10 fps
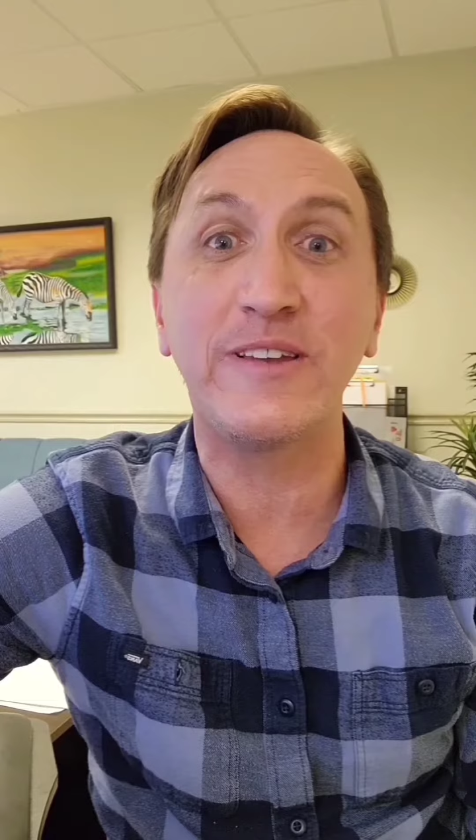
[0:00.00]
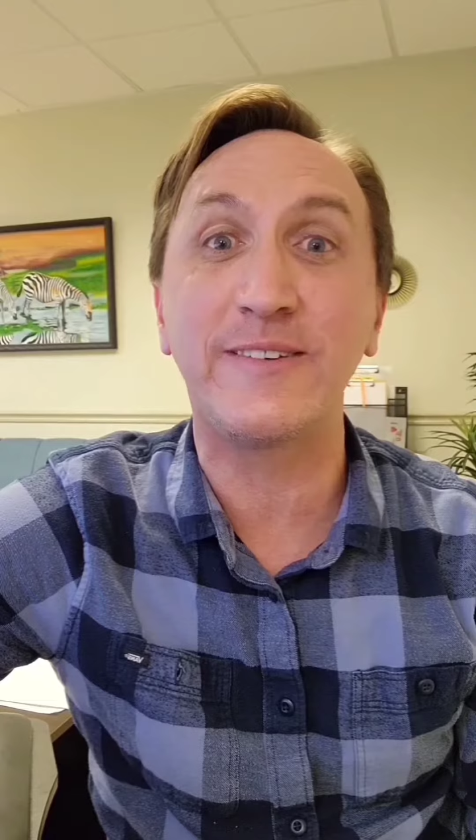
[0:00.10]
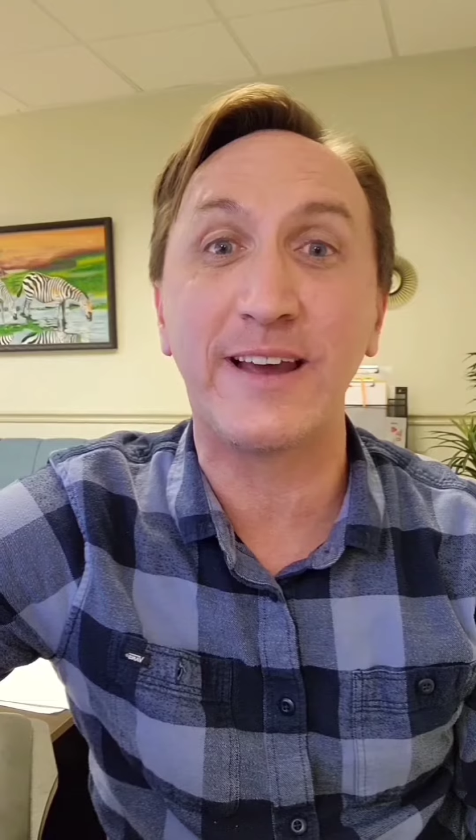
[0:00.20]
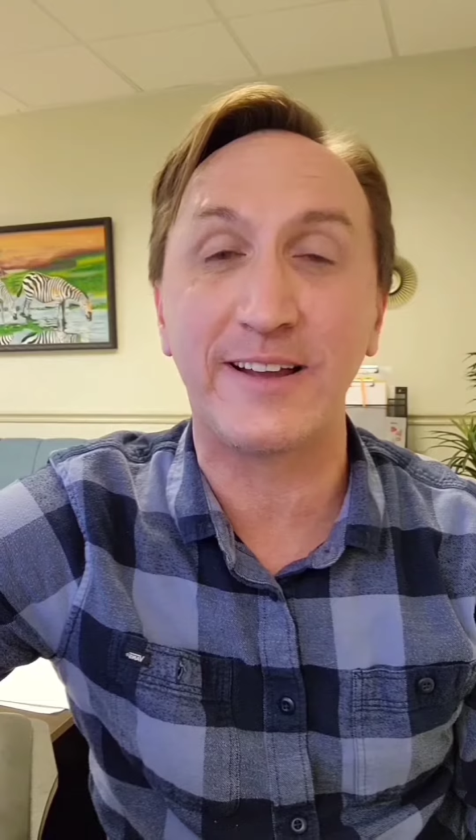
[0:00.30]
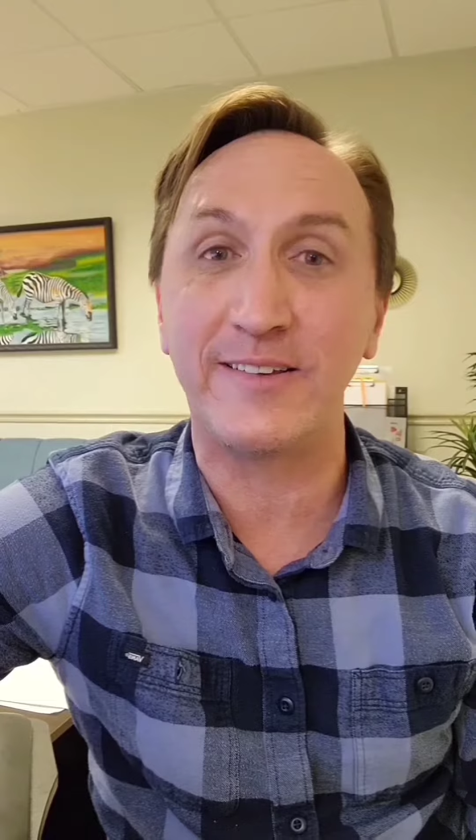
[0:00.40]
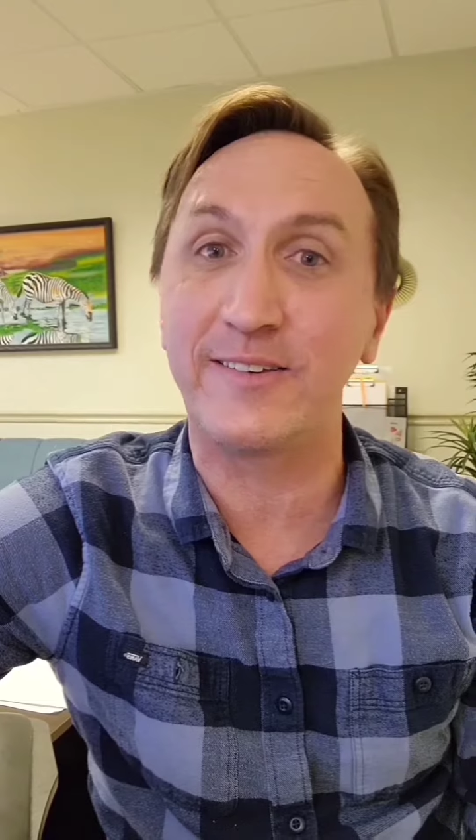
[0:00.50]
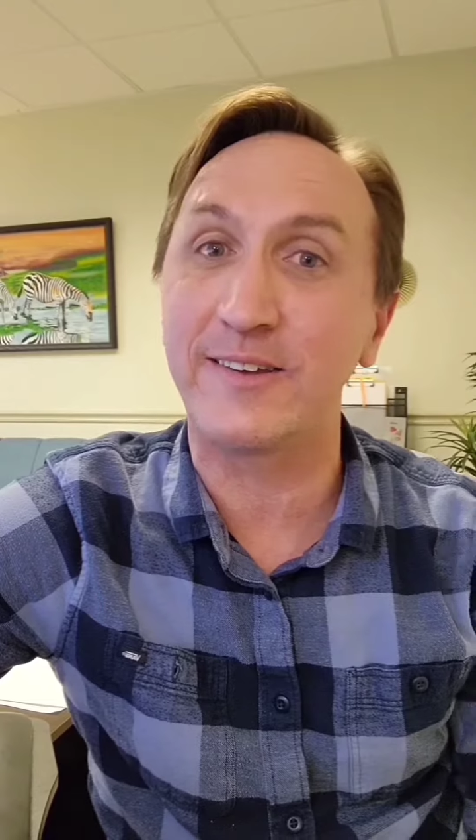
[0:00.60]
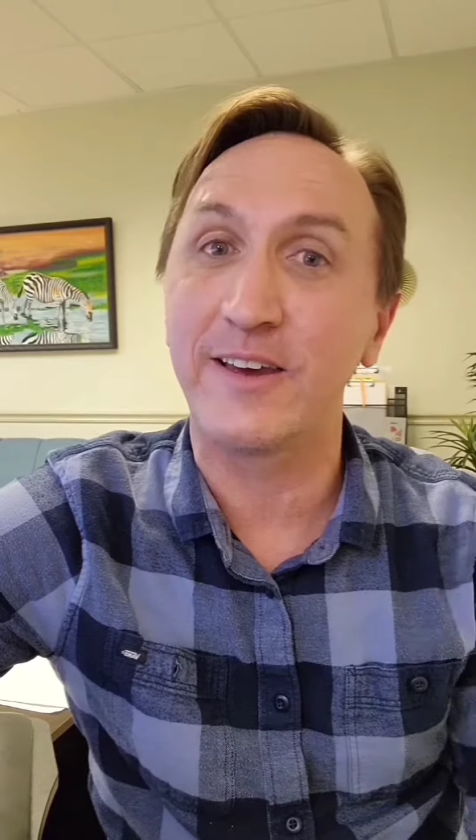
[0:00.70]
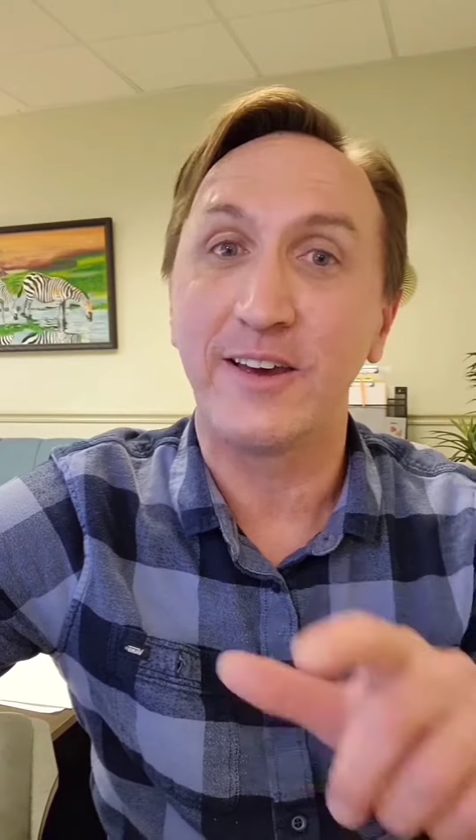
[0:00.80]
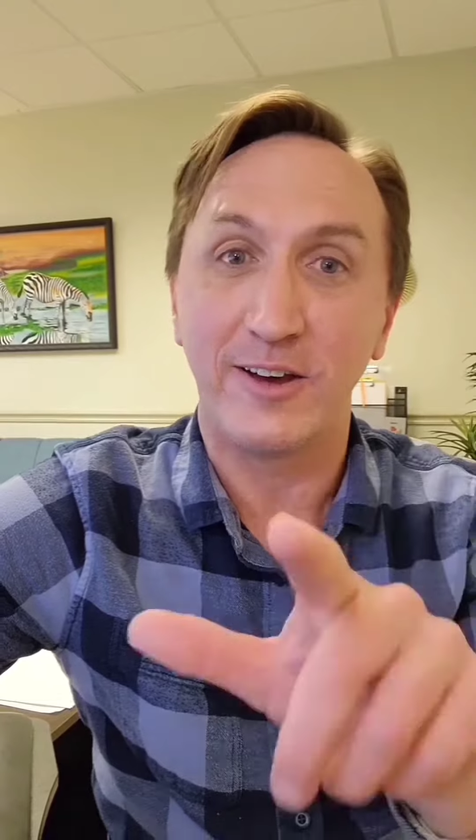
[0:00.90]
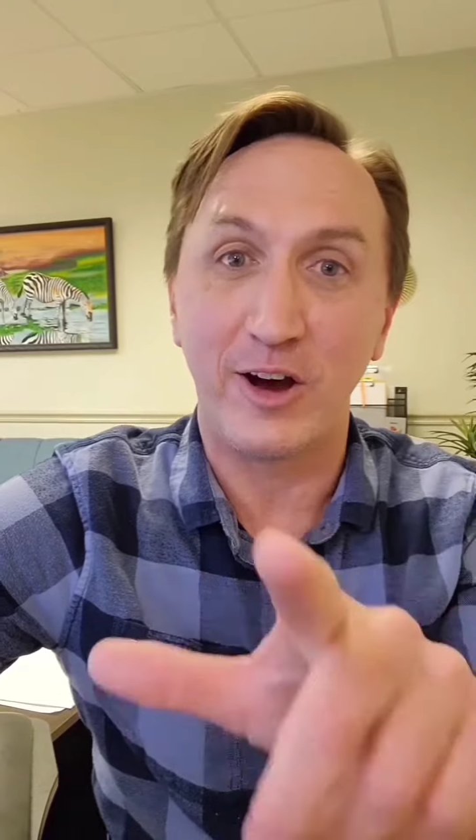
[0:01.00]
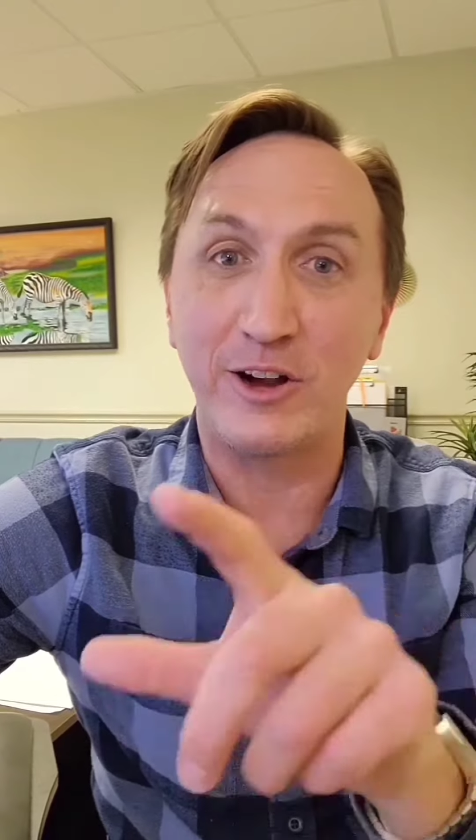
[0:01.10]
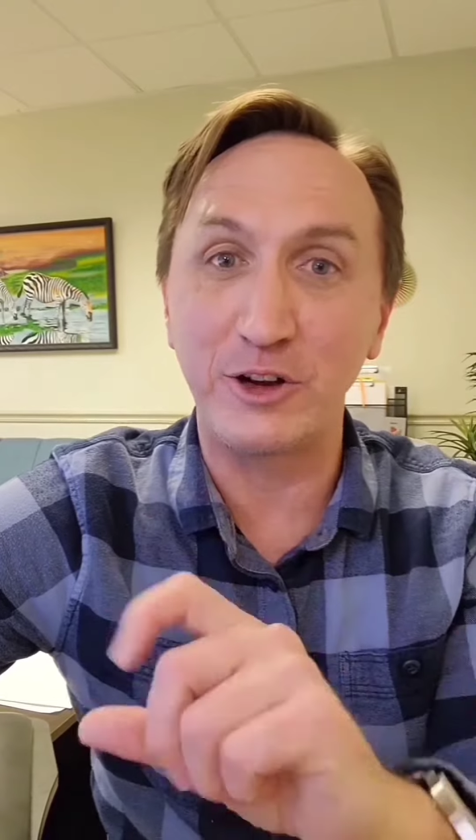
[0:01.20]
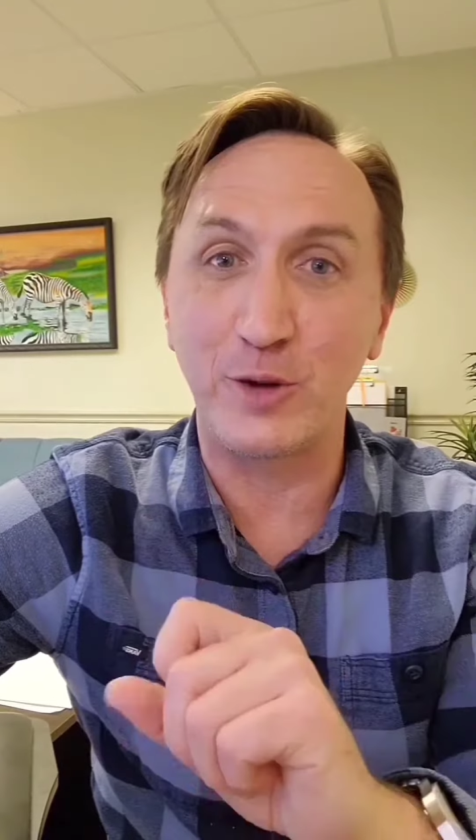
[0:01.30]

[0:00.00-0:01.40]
seconds on your